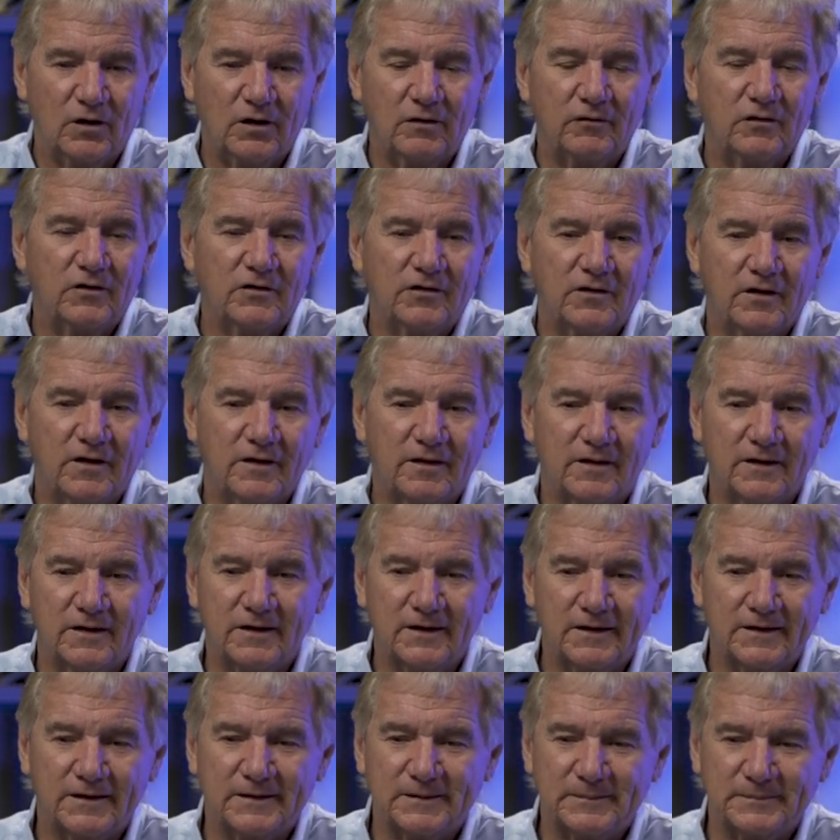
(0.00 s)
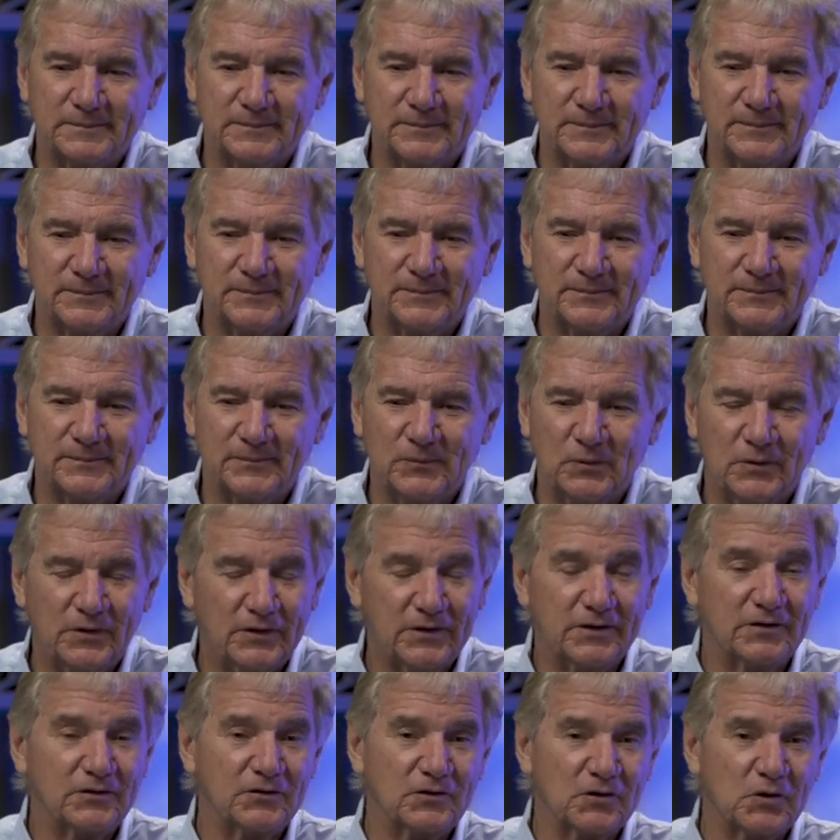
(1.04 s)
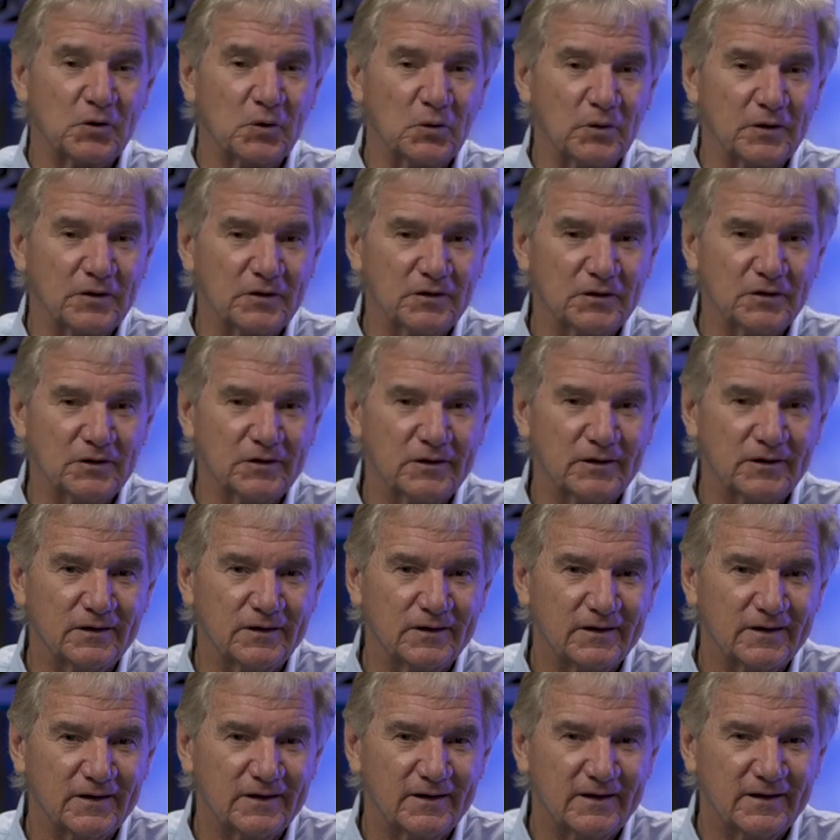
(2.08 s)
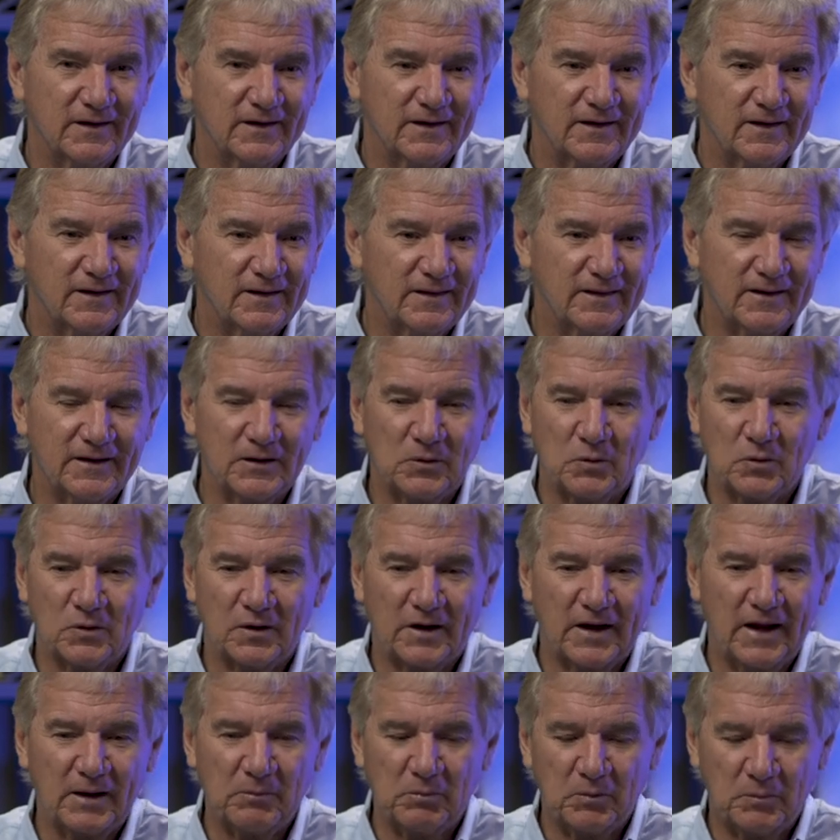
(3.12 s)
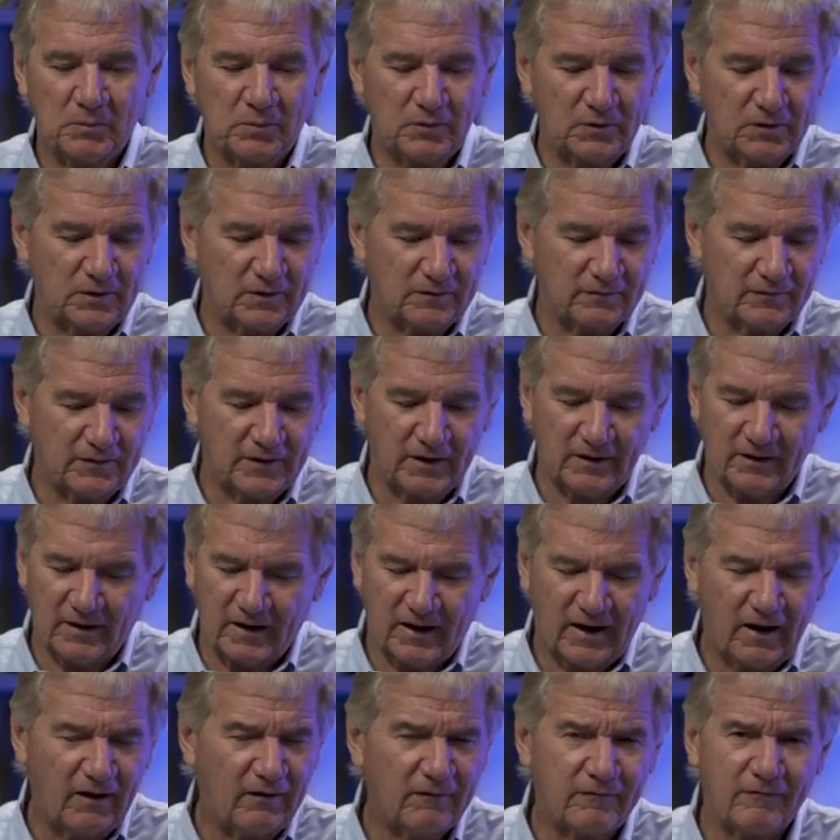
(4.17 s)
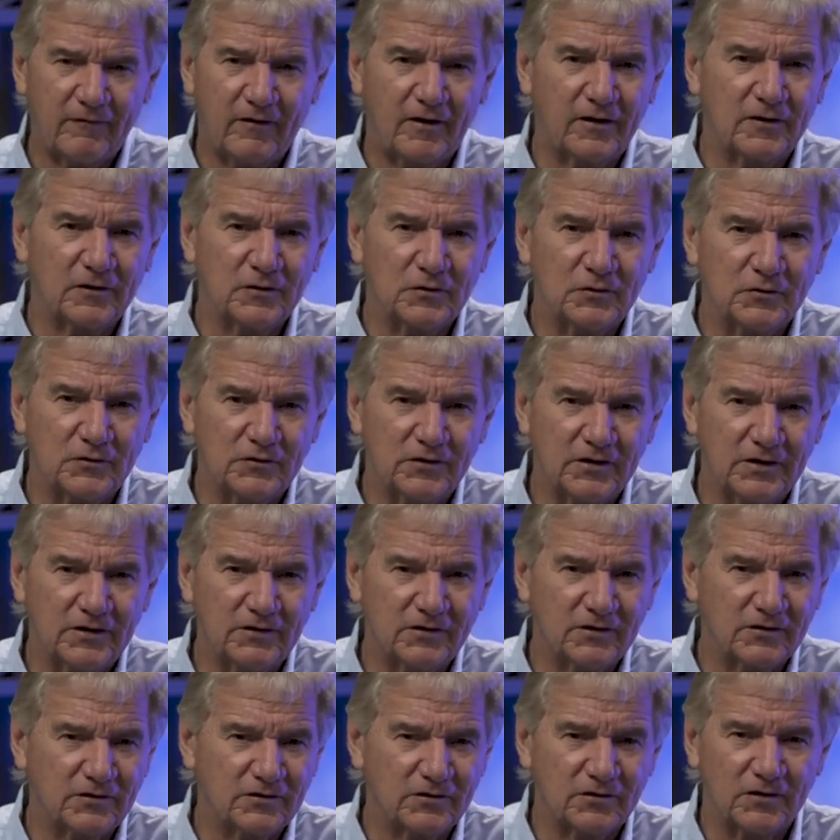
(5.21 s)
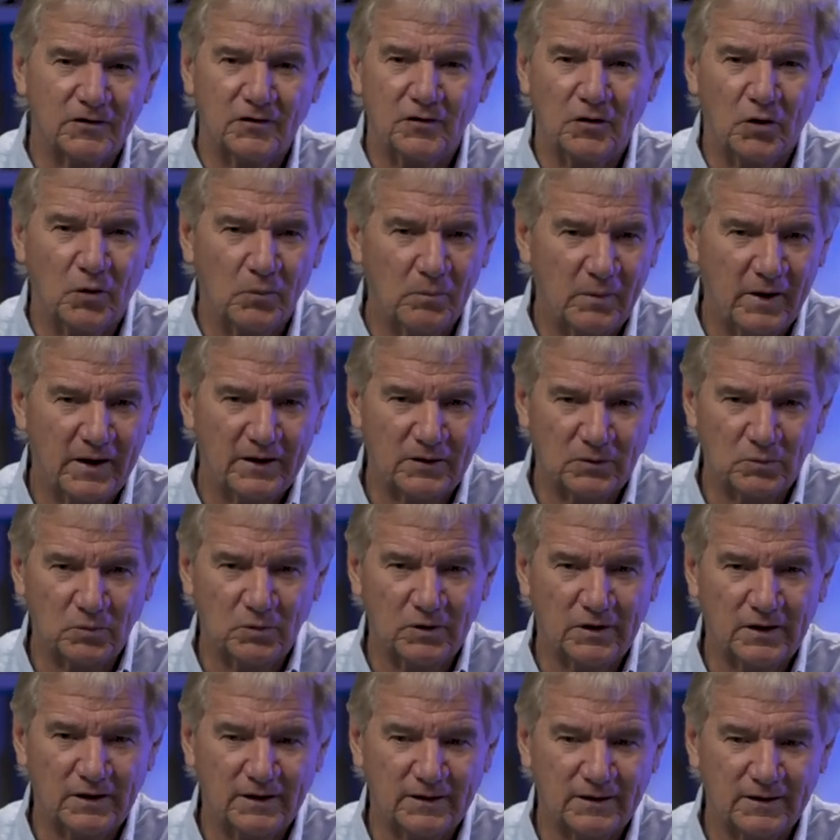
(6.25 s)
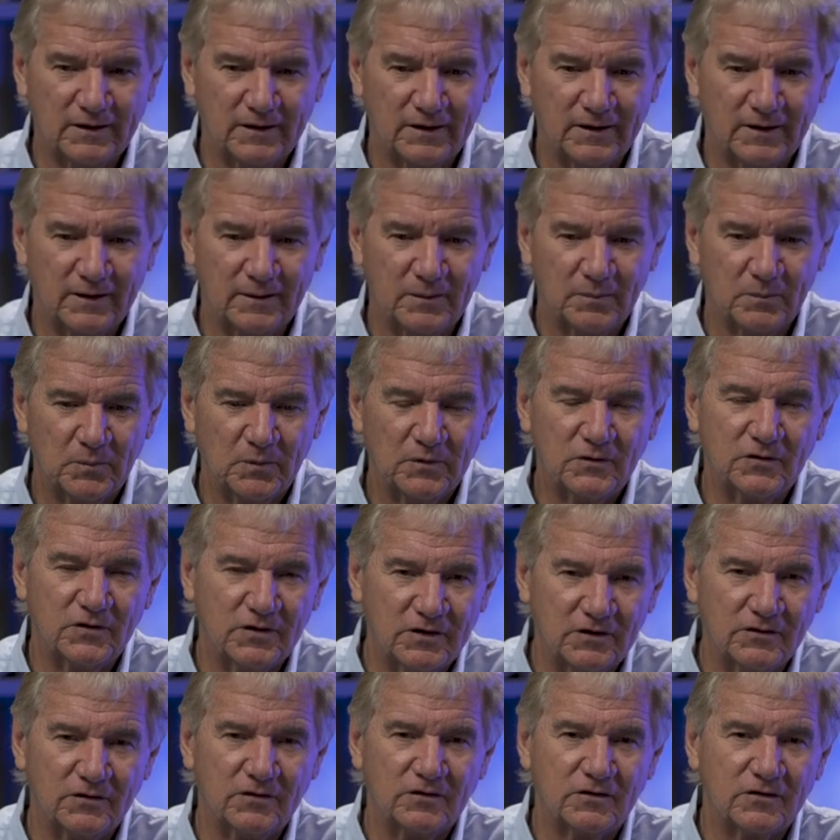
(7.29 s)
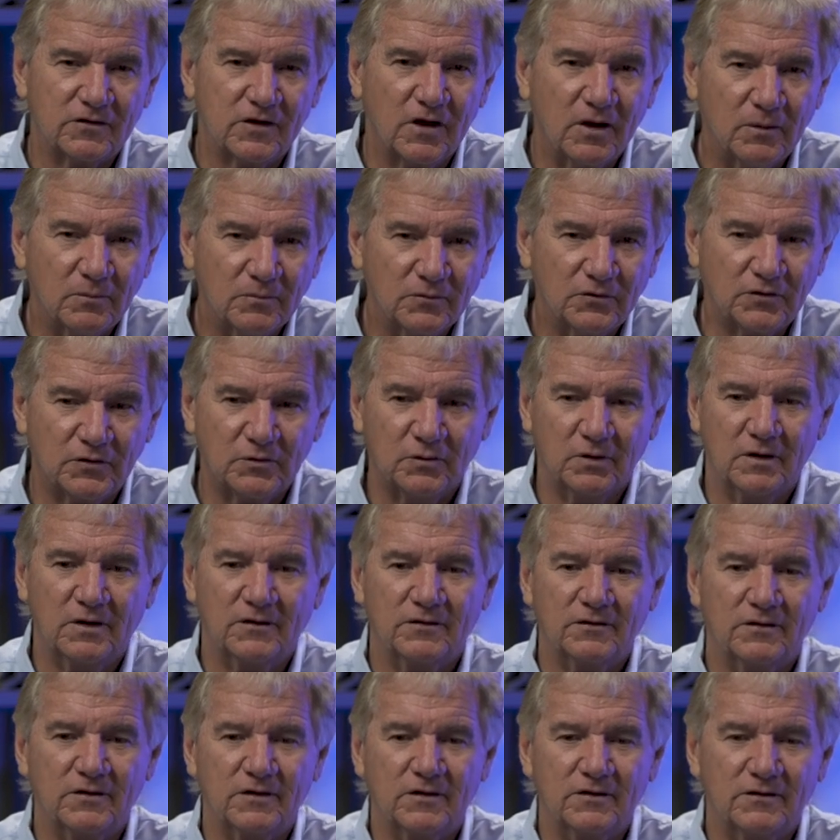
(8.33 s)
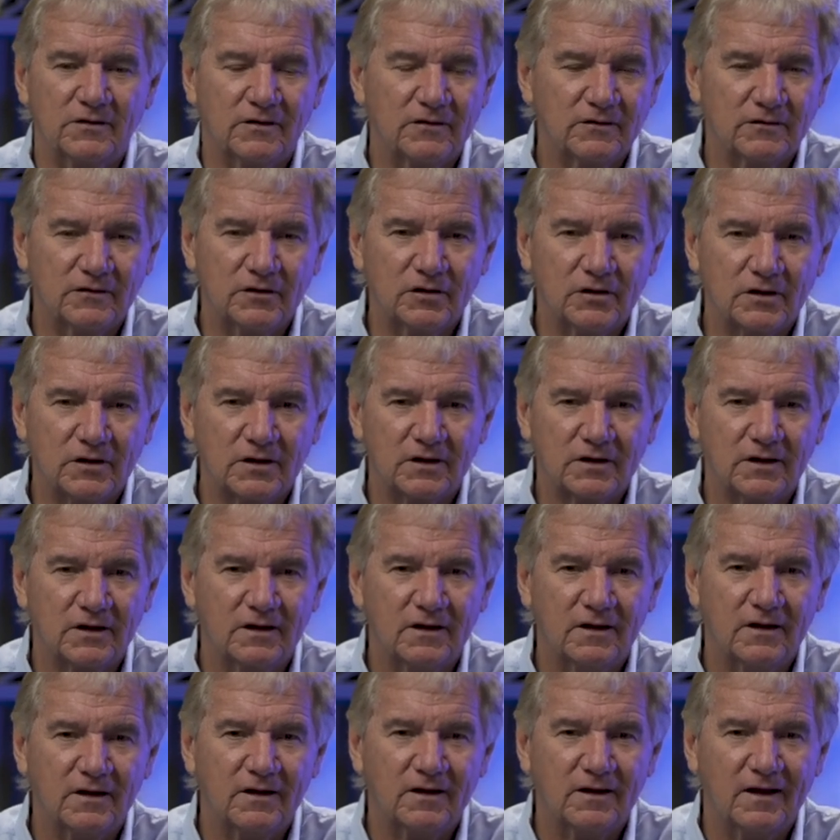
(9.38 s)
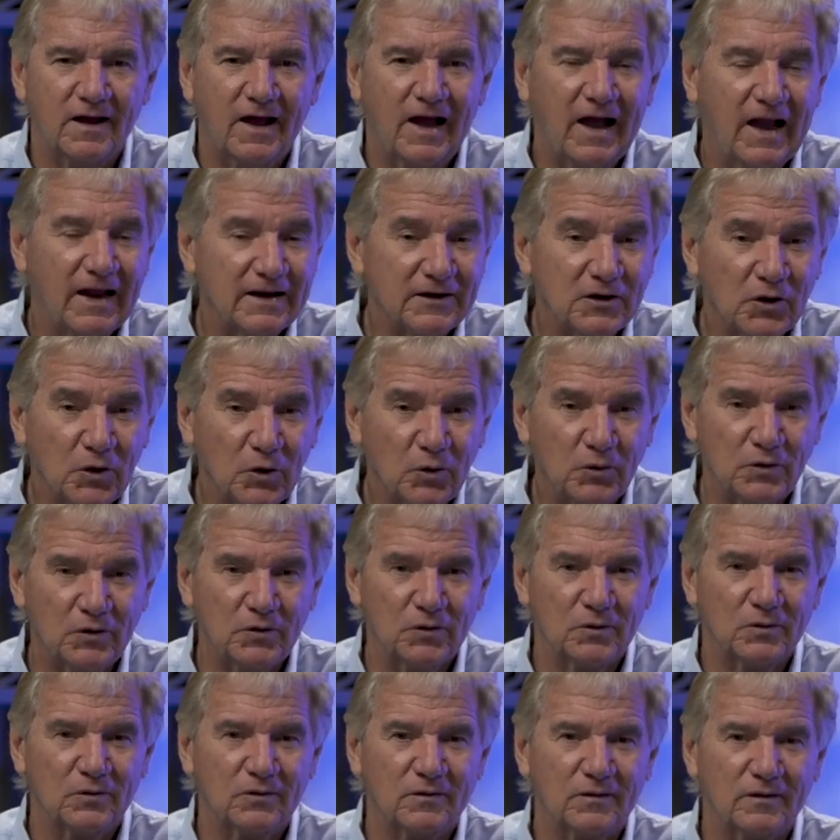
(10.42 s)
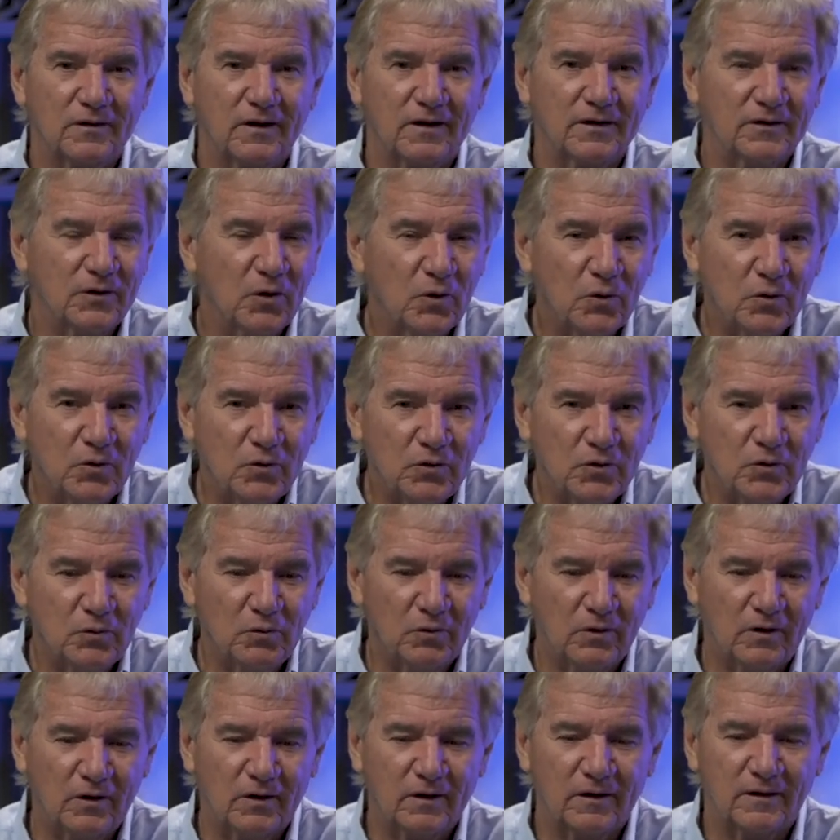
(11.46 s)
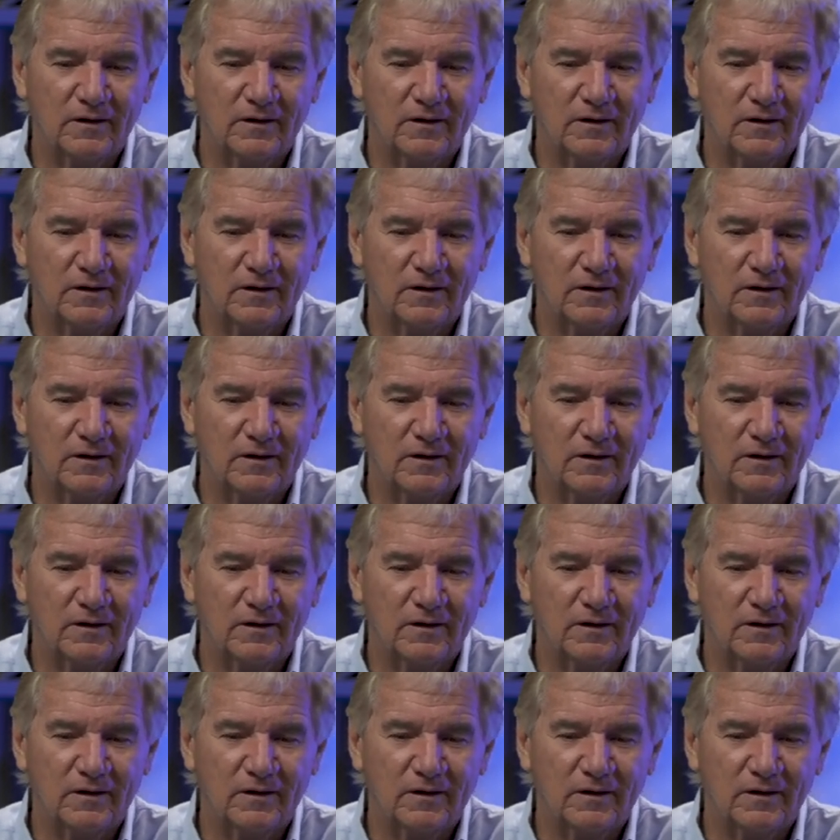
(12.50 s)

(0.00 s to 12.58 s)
all of us, I think, when things are going good, think we're capable of, yeah, I'll follow you, Jesus, no matter what. Jesus comes to us and he says, Look, I know you. I know who you